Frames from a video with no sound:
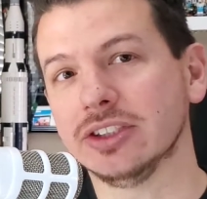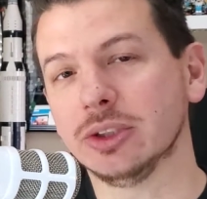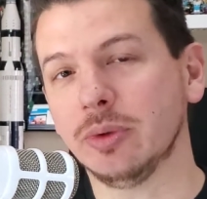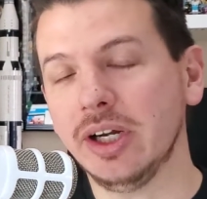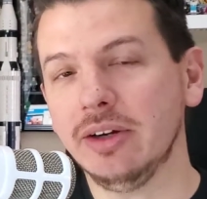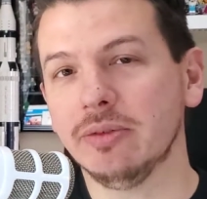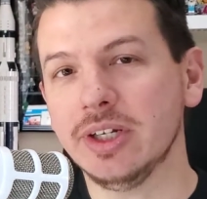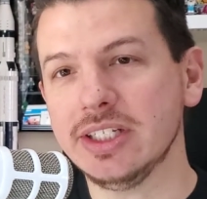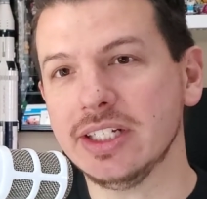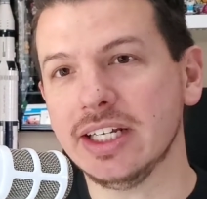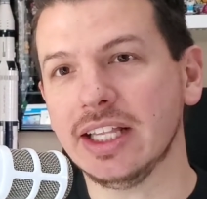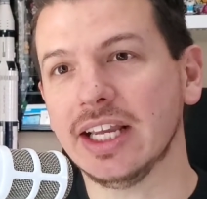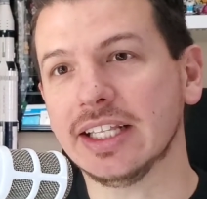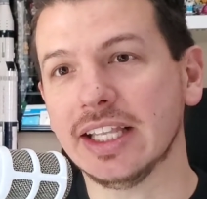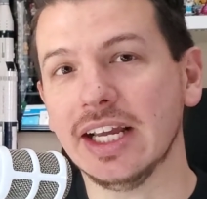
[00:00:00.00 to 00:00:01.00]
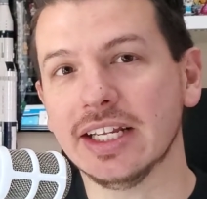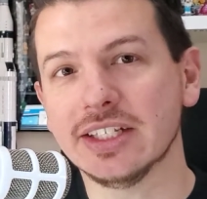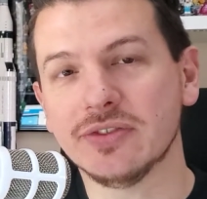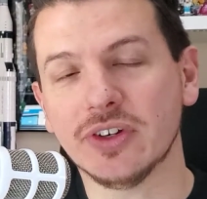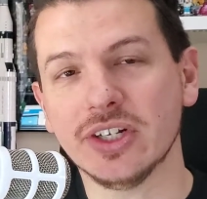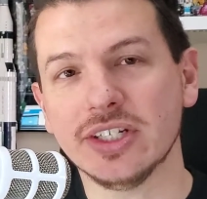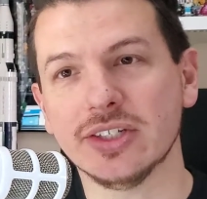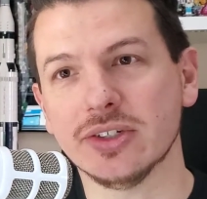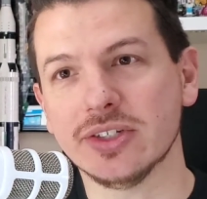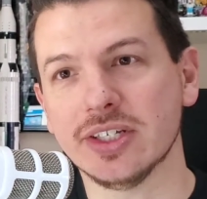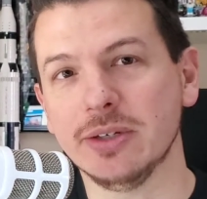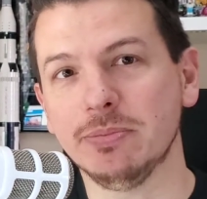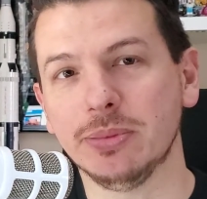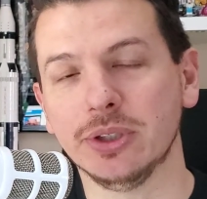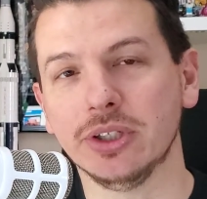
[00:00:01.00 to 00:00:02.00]
The reason I like that is so
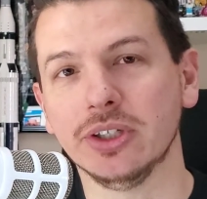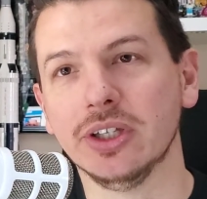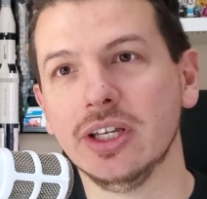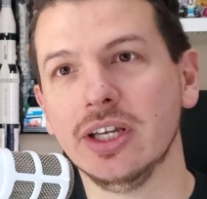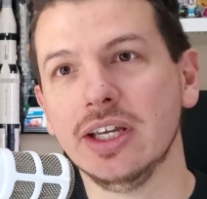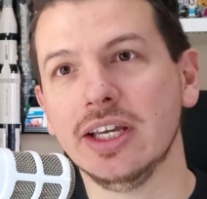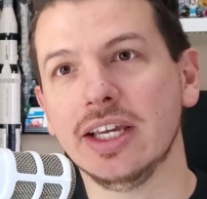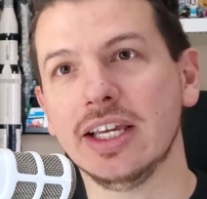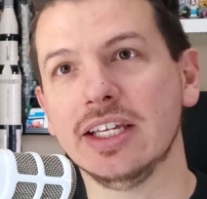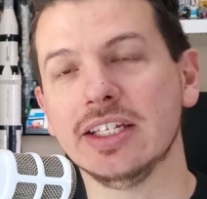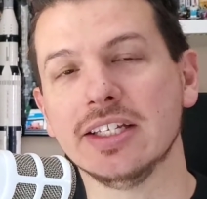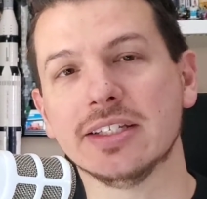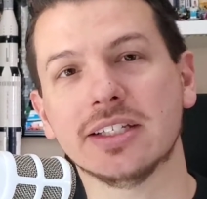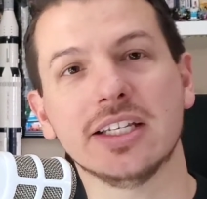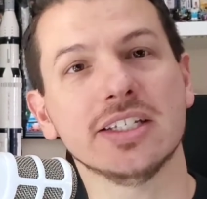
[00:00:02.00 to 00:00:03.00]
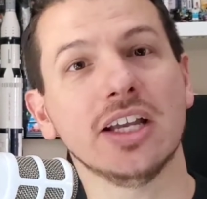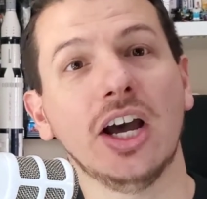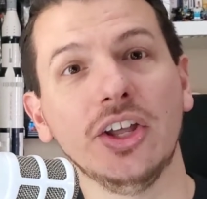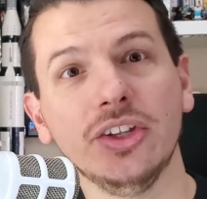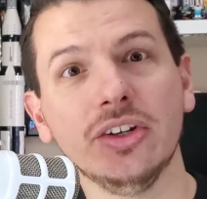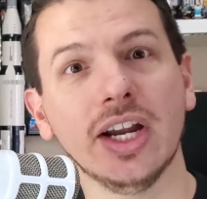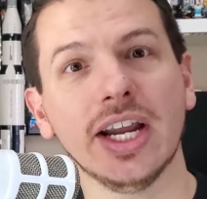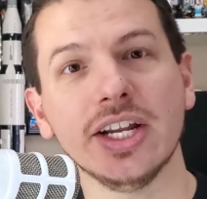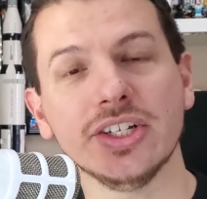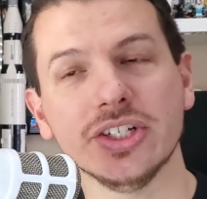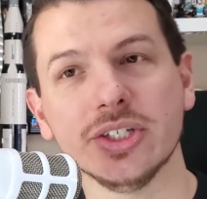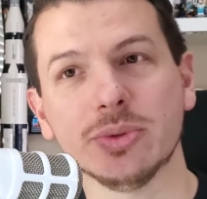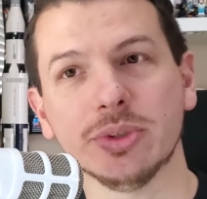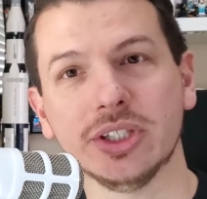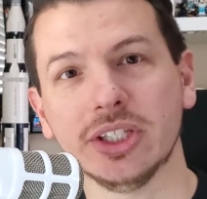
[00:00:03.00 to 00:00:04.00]
simple is because other
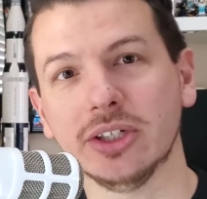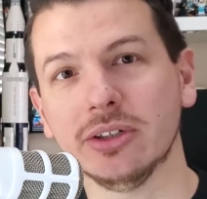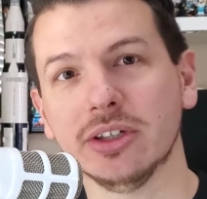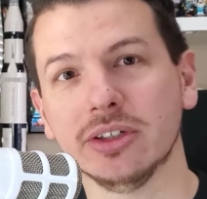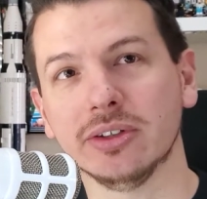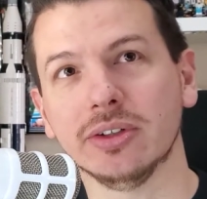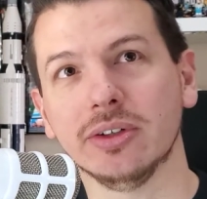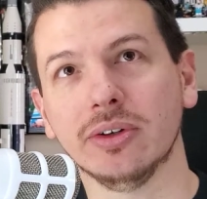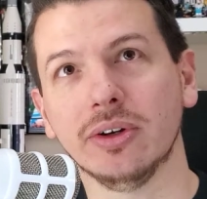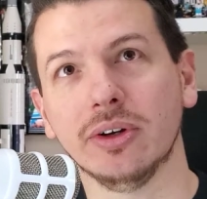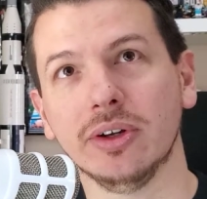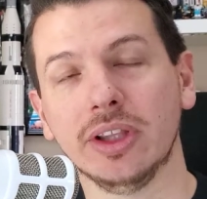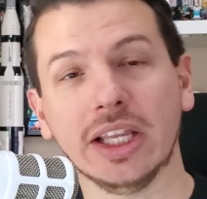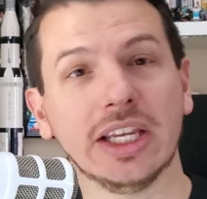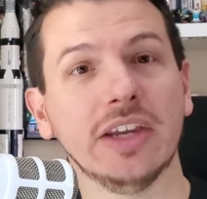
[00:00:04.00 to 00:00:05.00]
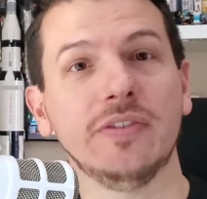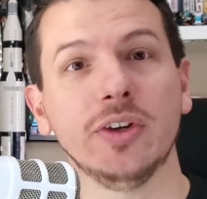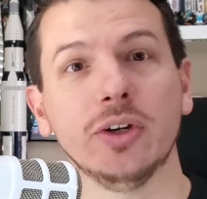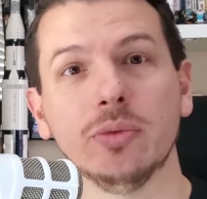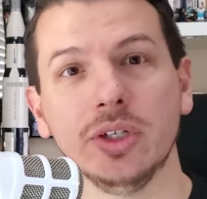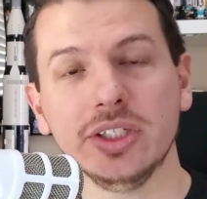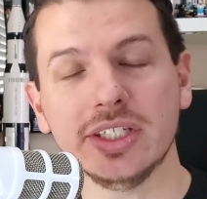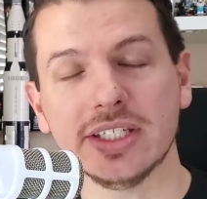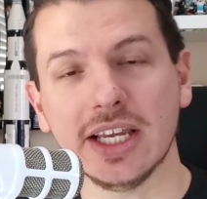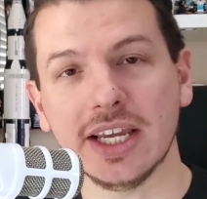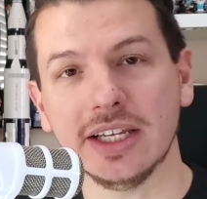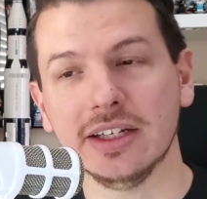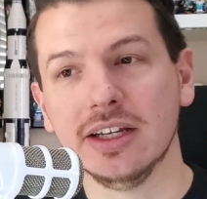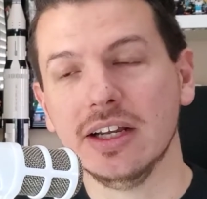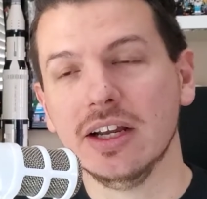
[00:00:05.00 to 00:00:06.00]
agents with their, like if you're in real
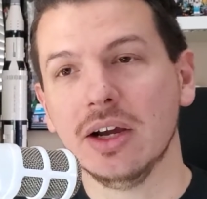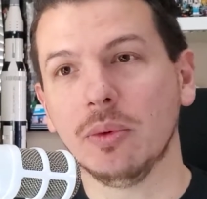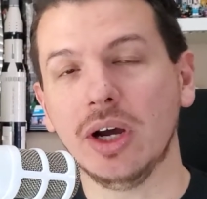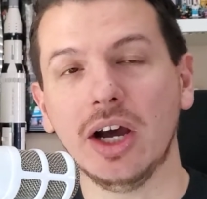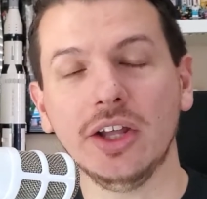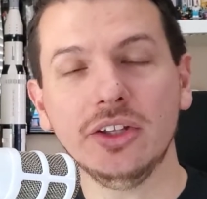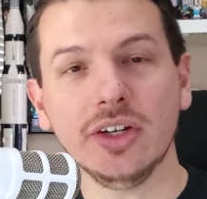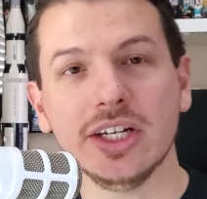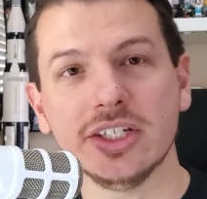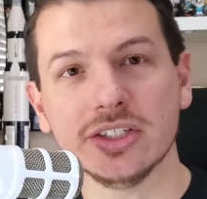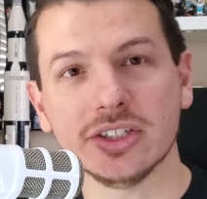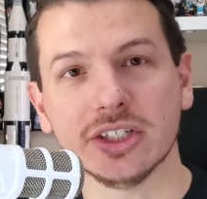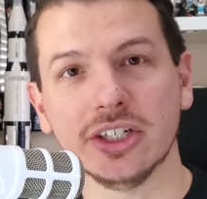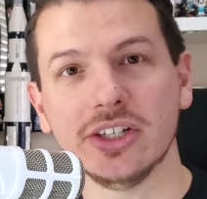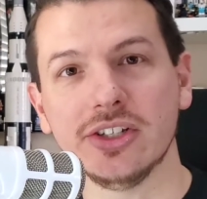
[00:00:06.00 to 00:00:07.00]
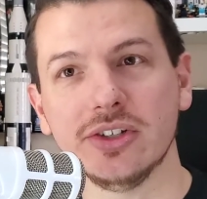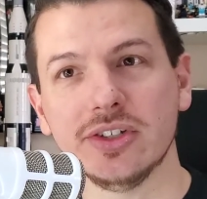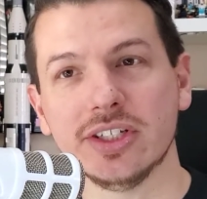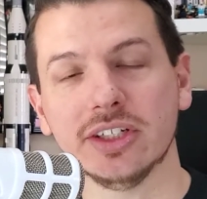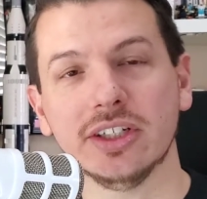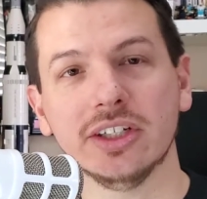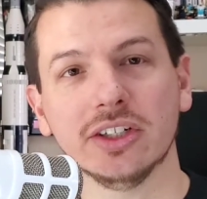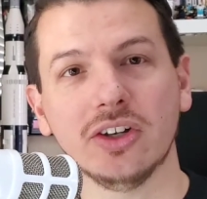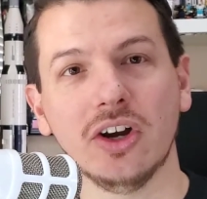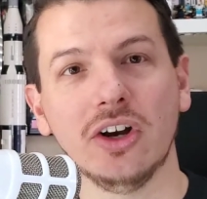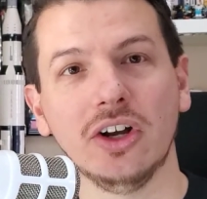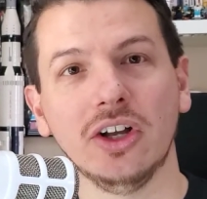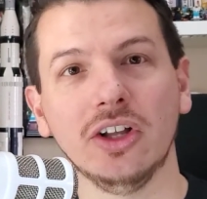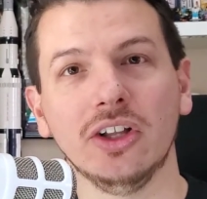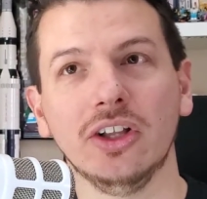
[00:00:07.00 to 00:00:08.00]
estate, what other agents are going to do is they're going to
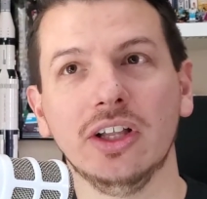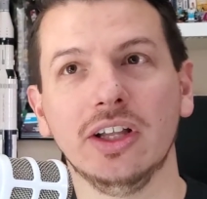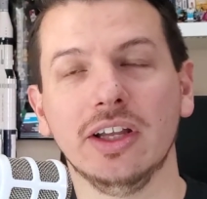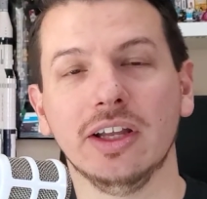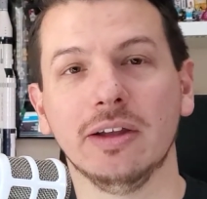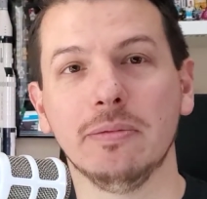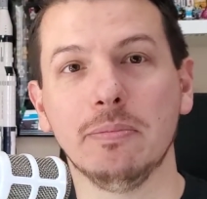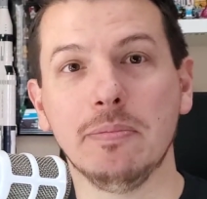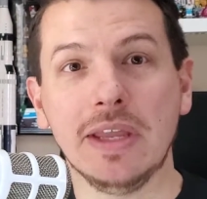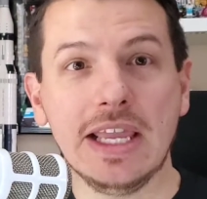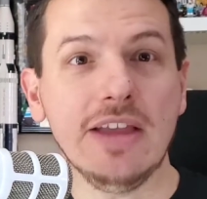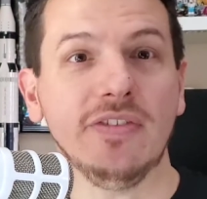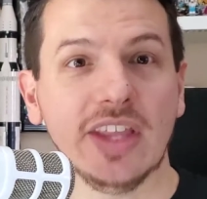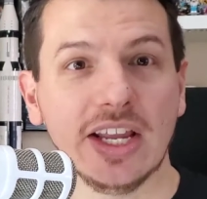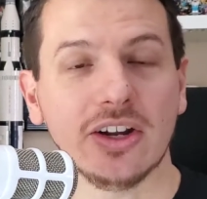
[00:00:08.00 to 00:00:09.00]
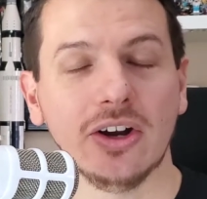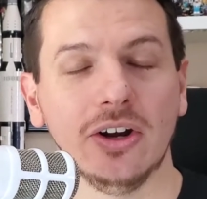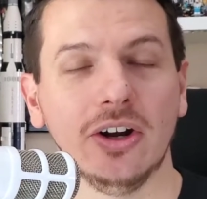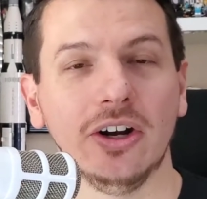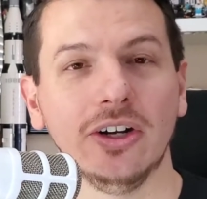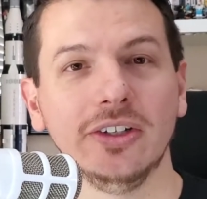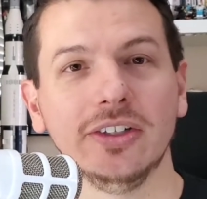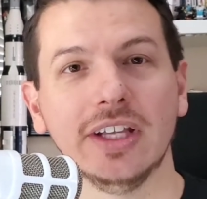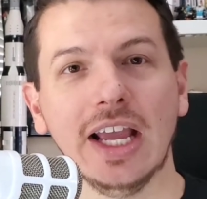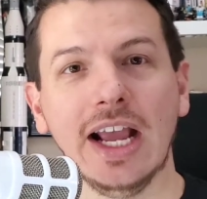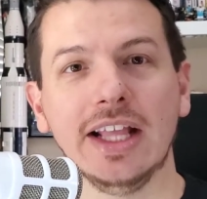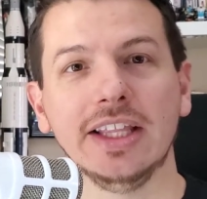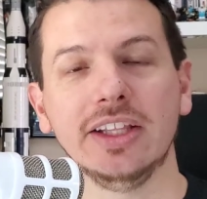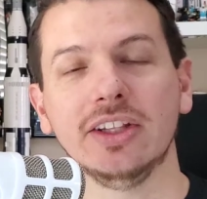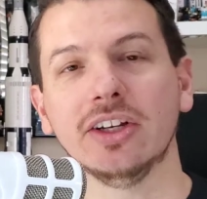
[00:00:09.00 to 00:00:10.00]
call, if they call,
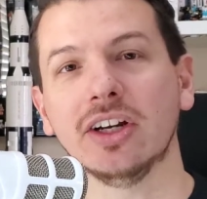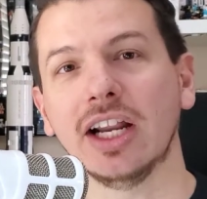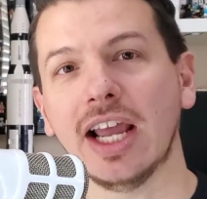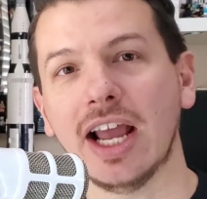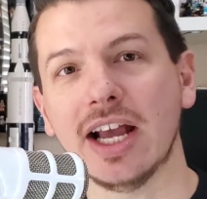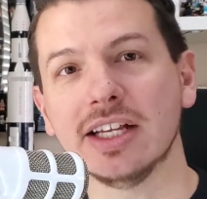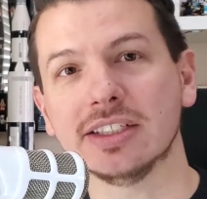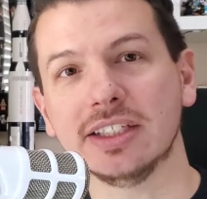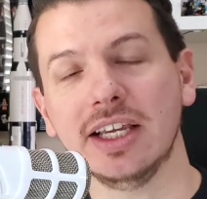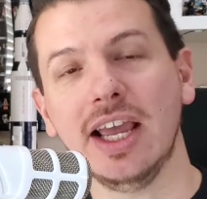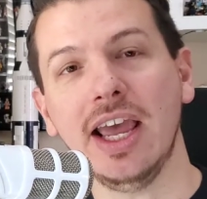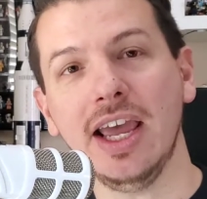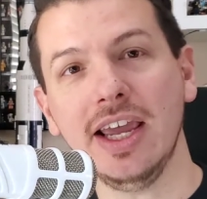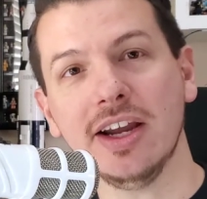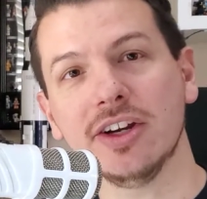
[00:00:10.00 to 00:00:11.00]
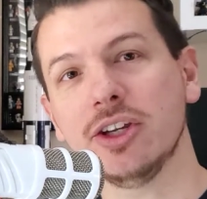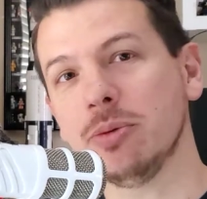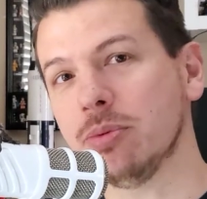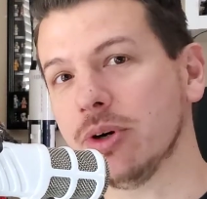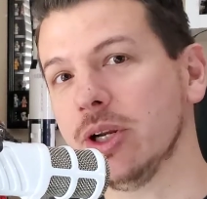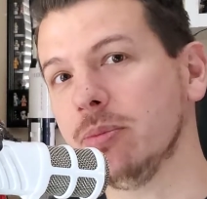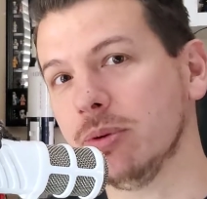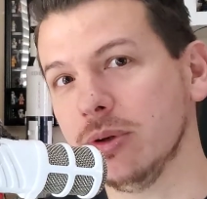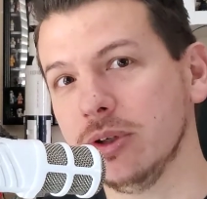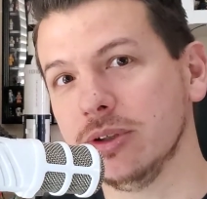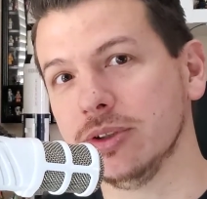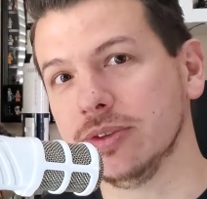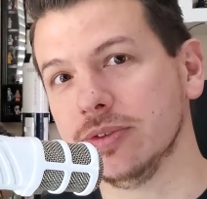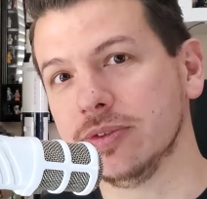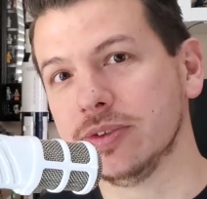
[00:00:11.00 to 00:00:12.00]
and then they're going to ask, "Hey, are you
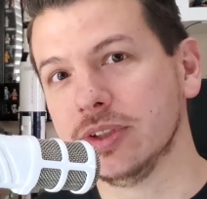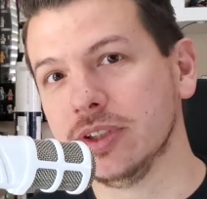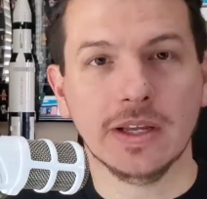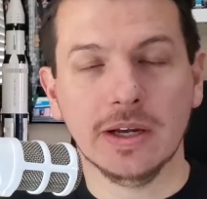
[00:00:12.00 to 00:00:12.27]
pre-approved?"